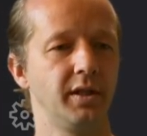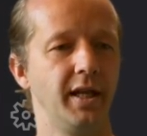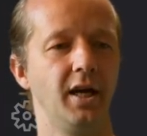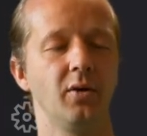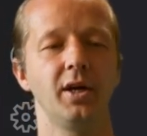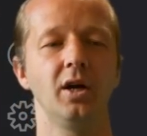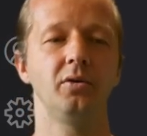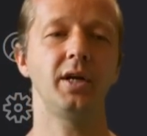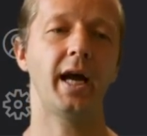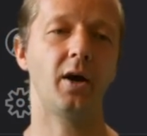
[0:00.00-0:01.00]
There we
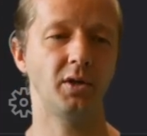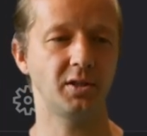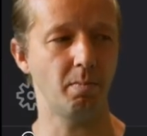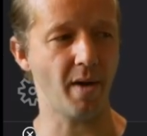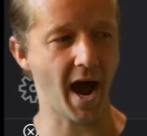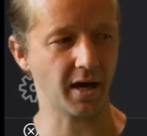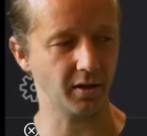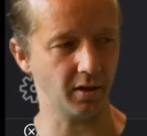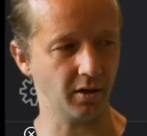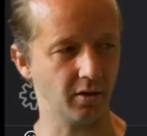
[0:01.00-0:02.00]
go. Now it's back
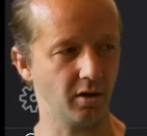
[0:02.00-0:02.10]
there.